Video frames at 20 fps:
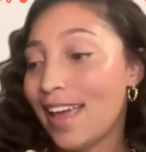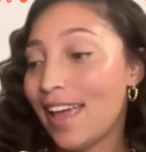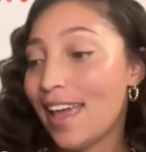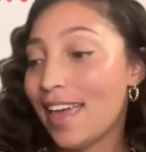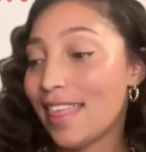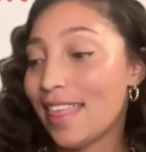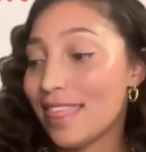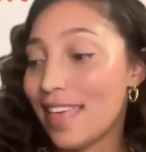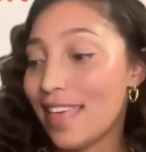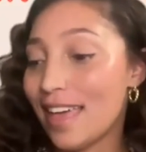
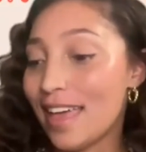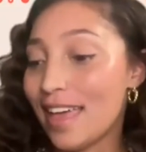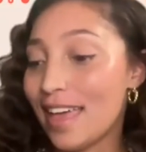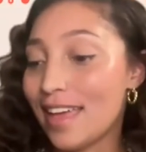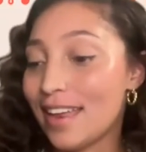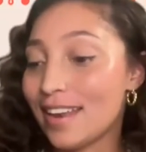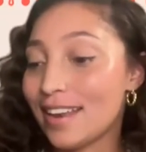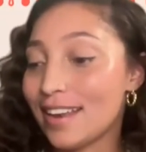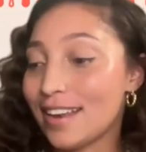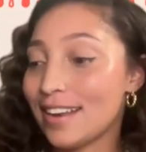and
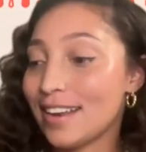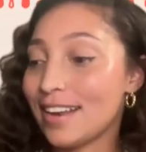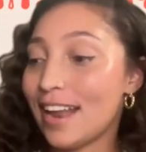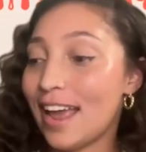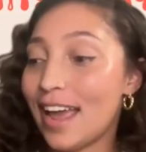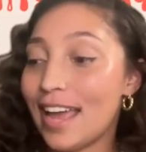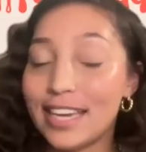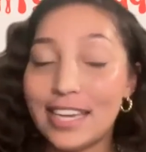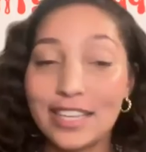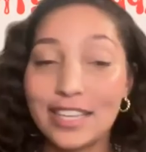then
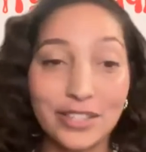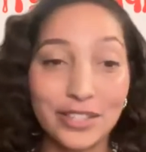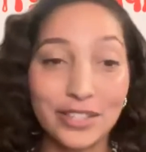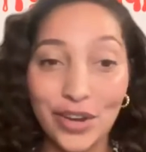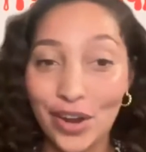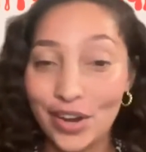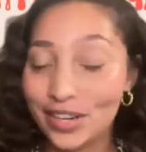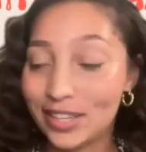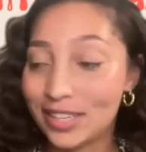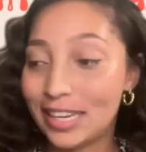I can
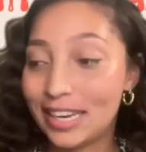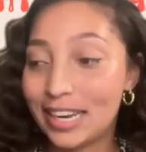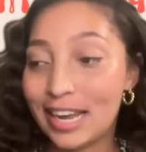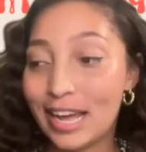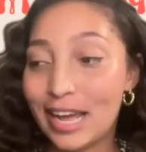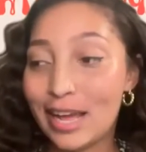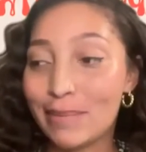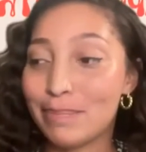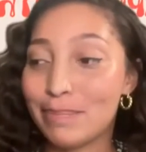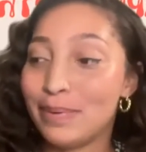start cleaning
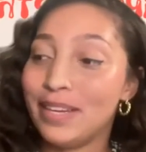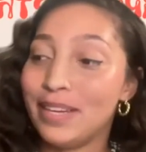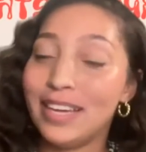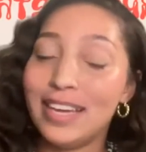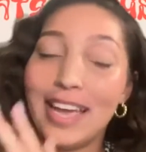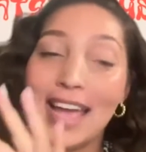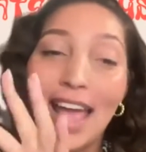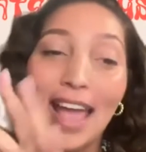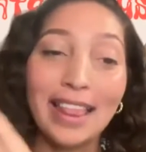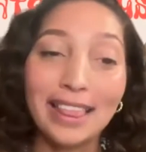up
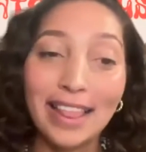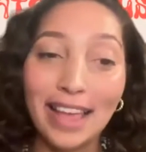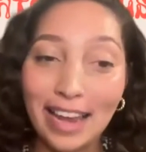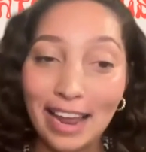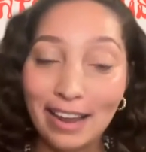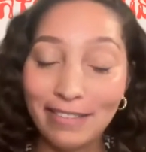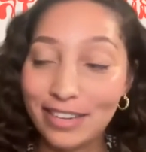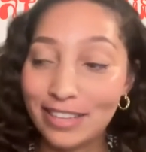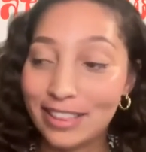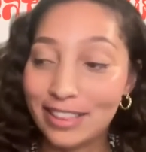and
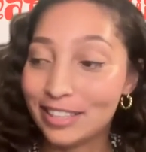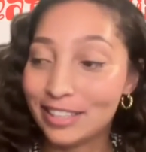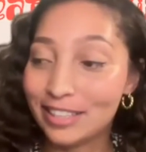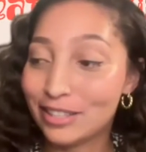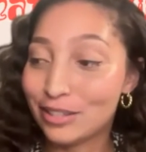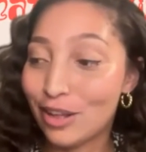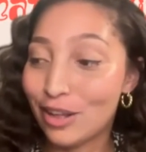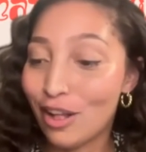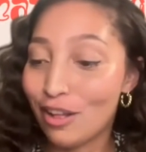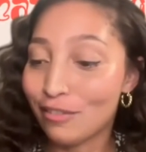let everything
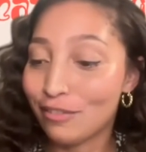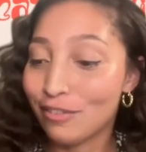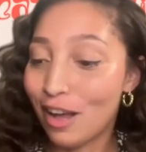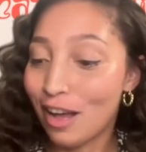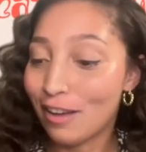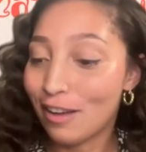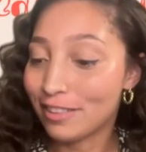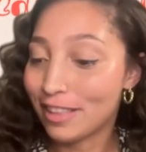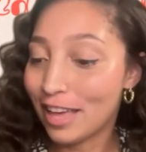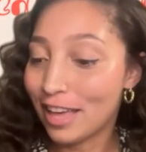dissolve
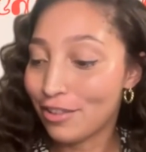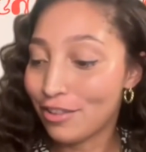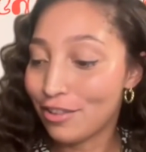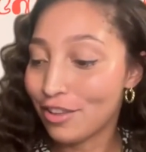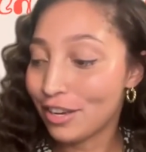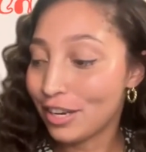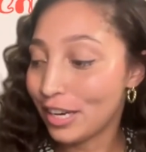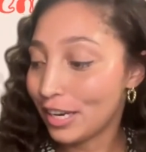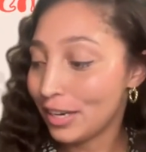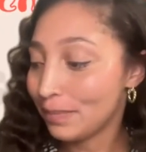off of that
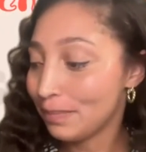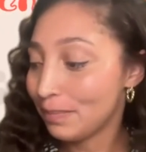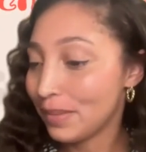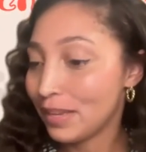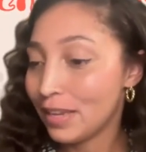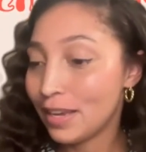sugar.